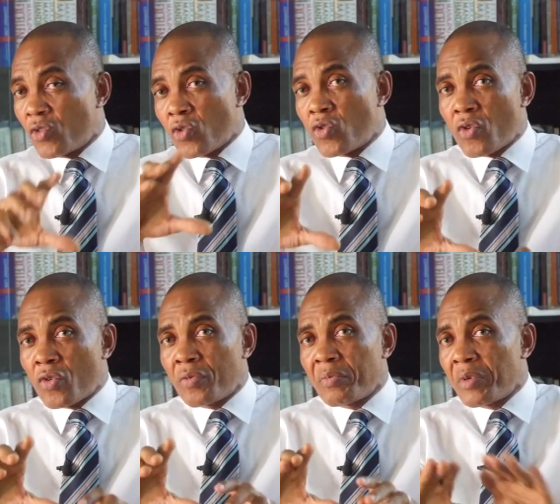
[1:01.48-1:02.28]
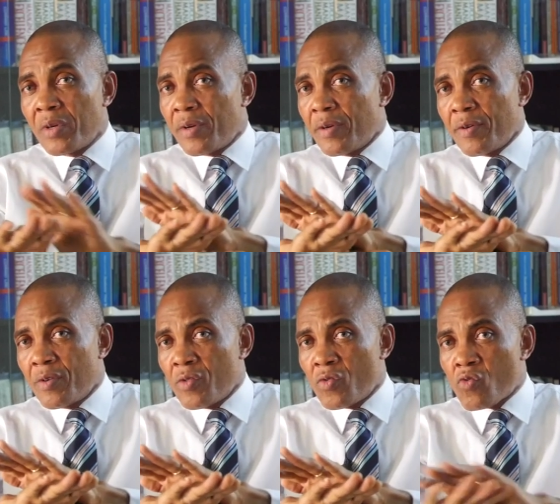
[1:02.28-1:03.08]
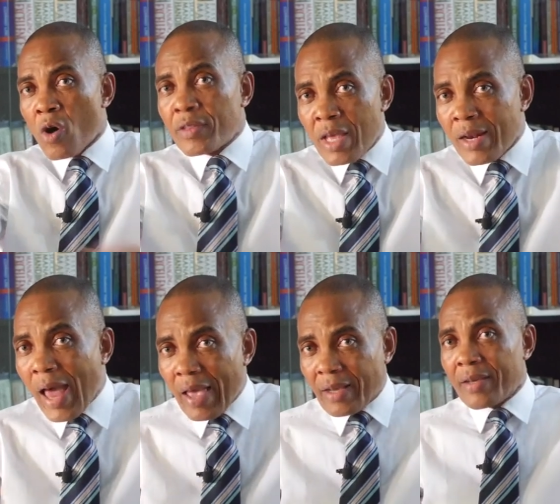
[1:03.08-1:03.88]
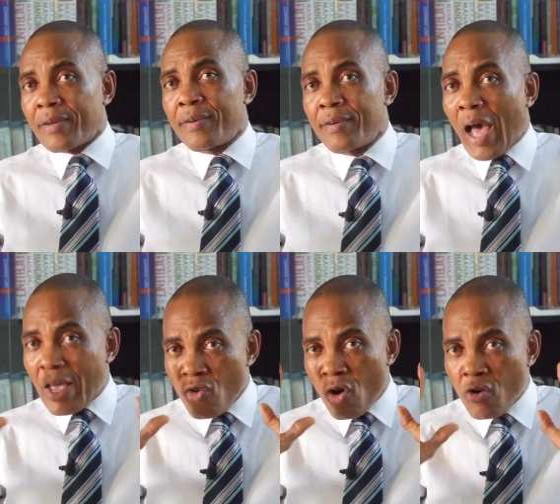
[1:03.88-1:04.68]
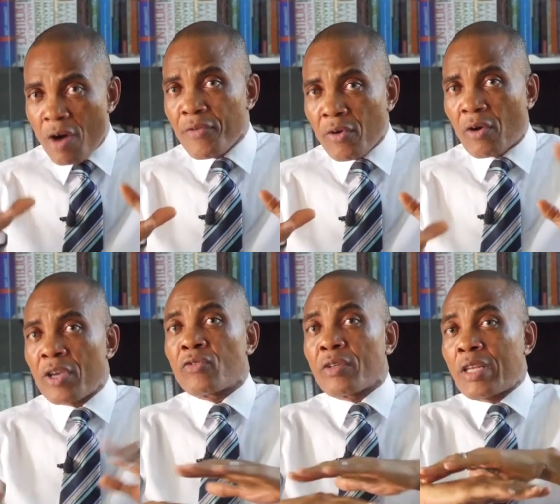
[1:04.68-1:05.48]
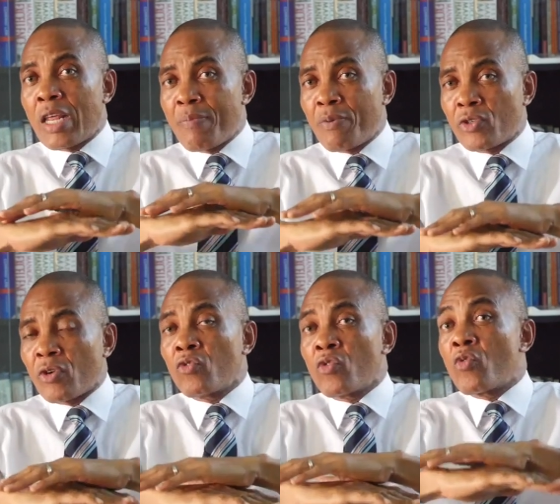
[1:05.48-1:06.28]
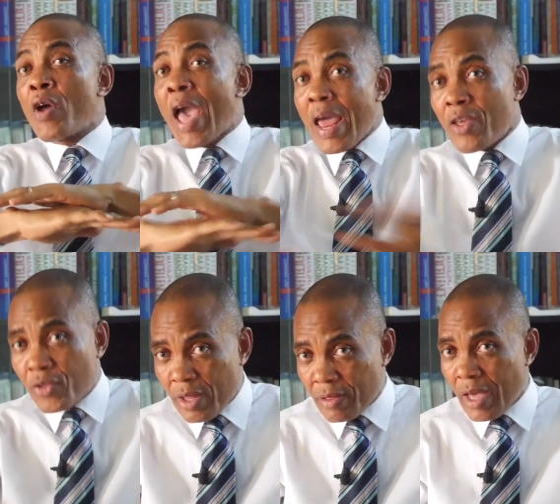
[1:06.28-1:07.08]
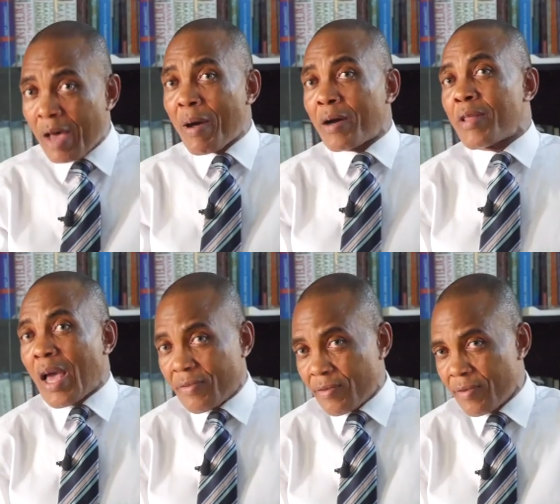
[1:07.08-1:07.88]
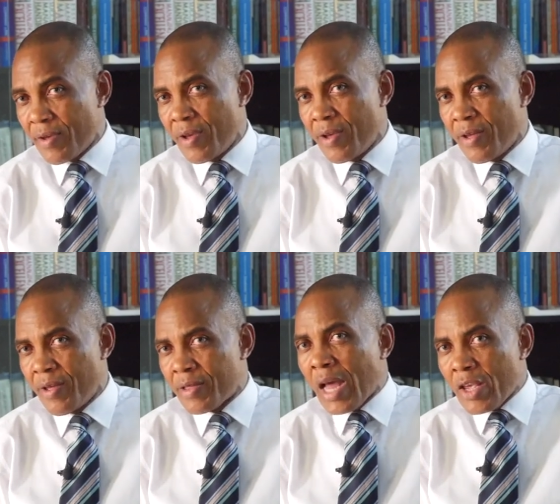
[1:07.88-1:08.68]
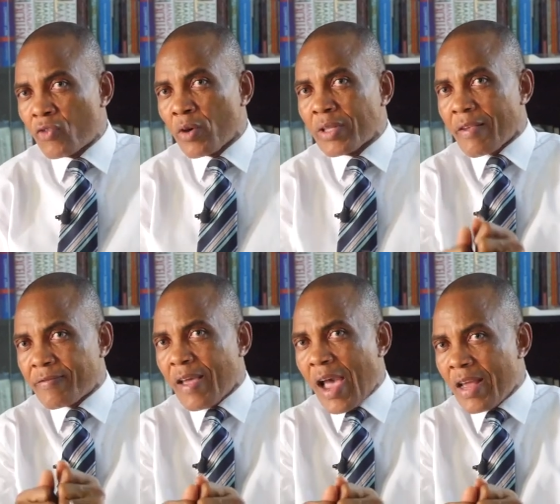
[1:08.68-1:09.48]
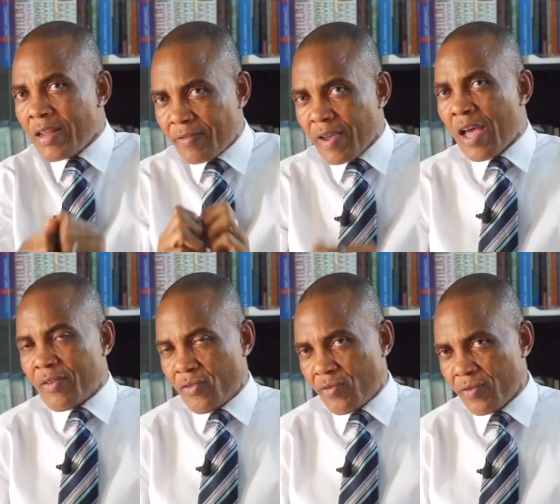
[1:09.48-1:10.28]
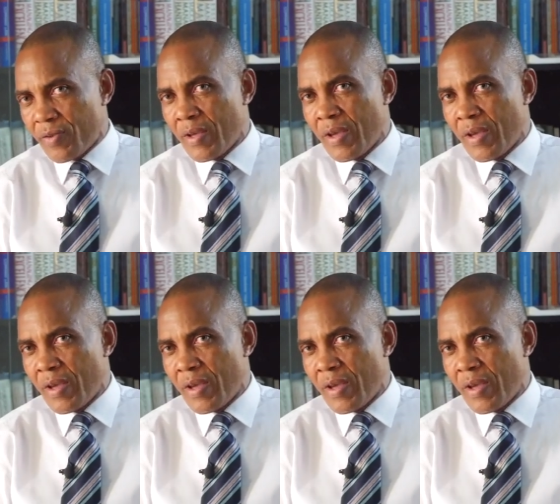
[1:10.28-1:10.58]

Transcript: to do what they like and your governor is not in any position to do anything about that. That is what has tied his hands.